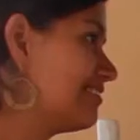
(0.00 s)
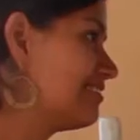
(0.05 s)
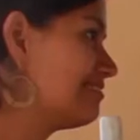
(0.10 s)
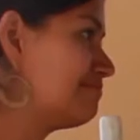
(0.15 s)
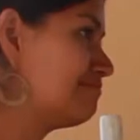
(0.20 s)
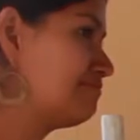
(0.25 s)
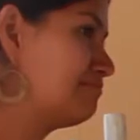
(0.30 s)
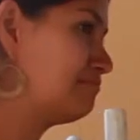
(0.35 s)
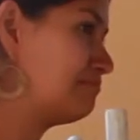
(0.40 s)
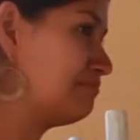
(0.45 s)

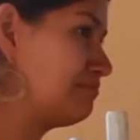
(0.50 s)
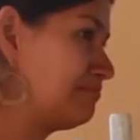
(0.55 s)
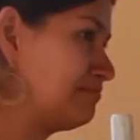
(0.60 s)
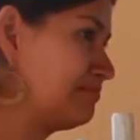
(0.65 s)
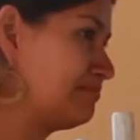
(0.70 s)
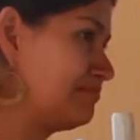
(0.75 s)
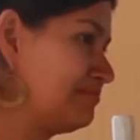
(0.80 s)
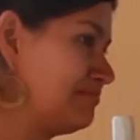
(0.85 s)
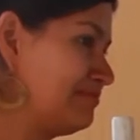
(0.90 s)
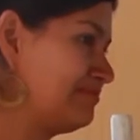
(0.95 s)
someone
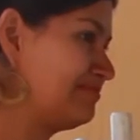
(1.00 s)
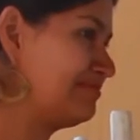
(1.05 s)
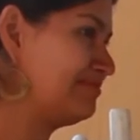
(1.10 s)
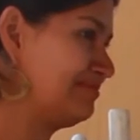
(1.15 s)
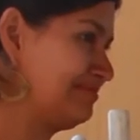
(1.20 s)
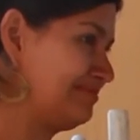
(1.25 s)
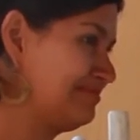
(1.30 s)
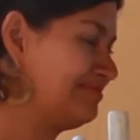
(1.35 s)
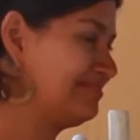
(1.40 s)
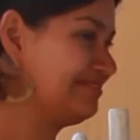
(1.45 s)

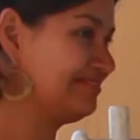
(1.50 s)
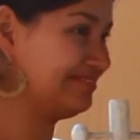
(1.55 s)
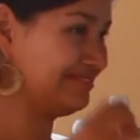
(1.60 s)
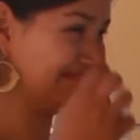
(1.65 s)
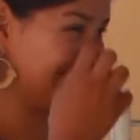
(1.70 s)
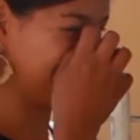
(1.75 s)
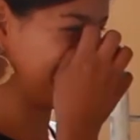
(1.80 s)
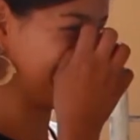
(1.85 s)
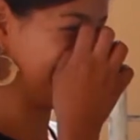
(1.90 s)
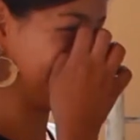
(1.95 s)
and to
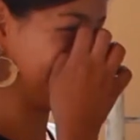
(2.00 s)
talk to